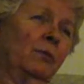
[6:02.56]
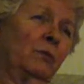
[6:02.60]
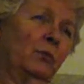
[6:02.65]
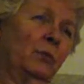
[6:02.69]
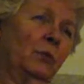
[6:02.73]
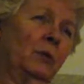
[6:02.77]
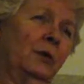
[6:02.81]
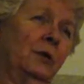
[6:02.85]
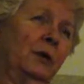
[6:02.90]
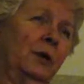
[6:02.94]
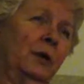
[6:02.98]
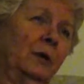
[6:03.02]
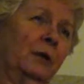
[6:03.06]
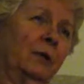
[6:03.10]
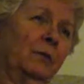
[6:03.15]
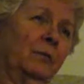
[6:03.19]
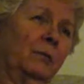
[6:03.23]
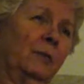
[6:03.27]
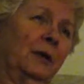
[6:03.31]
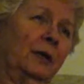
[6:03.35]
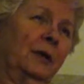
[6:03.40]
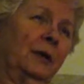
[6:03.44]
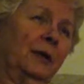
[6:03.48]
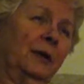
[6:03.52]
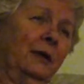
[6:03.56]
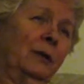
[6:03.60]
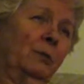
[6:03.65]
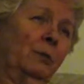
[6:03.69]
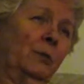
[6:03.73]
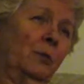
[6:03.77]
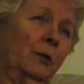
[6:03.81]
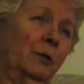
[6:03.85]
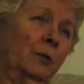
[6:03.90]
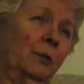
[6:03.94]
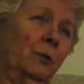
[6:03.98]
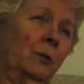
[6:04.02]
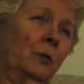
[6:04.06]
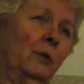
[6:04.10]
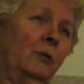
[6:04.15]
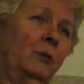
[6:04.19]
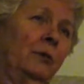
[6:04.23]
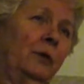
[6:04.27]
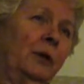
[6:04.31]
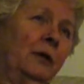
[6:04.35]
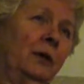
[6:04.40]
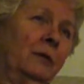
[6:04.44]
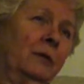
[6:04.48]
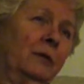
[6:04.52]
really young, my dad bought a
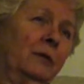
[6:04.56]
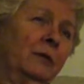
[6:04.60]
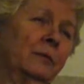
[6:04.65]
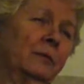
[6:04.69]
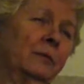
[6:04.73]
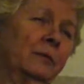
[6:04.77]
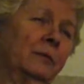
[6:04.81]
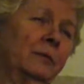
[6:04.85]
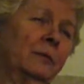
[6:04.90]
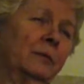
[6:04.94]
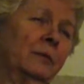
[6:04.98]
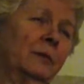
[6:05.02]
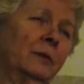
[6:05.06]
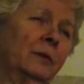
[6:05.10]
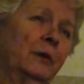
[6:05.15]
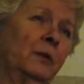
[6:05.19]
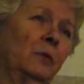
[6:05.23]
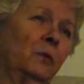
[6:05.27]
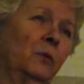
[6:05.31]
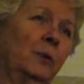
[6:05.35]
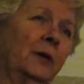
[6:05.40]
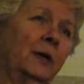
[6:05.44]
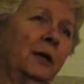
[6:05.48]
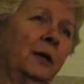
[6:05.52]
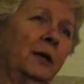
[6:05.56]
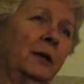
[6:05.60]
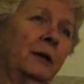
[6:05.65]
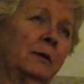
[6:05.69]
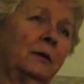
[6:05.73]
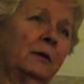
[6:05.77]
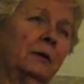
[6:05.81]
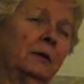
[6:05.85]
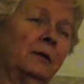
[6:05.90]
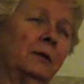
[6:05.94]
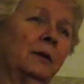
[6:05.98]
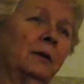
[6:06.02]
pony, and we had